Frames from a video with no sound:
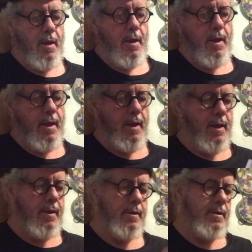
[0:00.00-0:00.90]

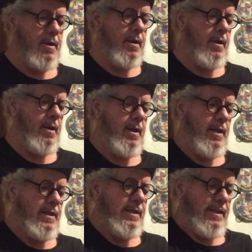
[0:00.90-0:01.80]
And
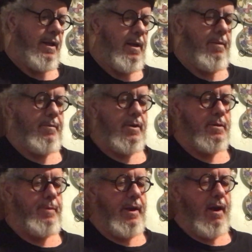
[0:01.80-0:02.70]

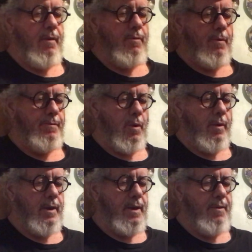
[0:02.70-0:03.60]
just be careful. Don't
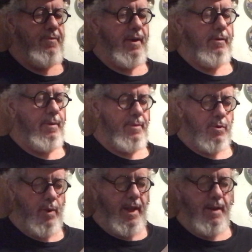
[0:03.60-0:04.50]
get that finger in
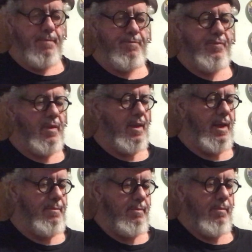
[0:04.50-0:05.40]
between
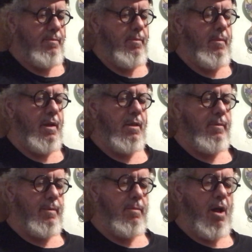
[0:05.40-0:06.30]
them
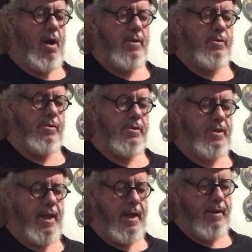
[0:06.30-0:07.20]
aluminum blocks, or the
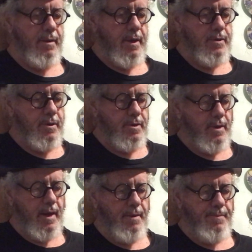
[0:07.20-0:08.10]
skin, I should
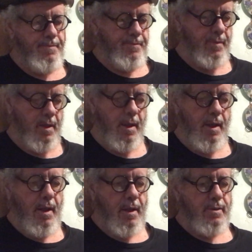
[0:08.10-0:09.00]
say,
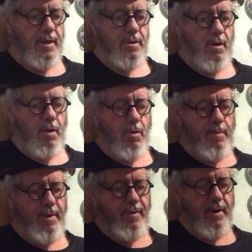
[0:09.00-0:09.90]
because that's not going
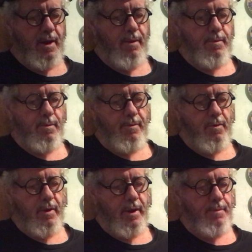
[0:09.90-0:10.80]
to be very comfortable
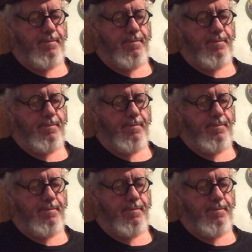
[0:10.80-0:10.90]
for you.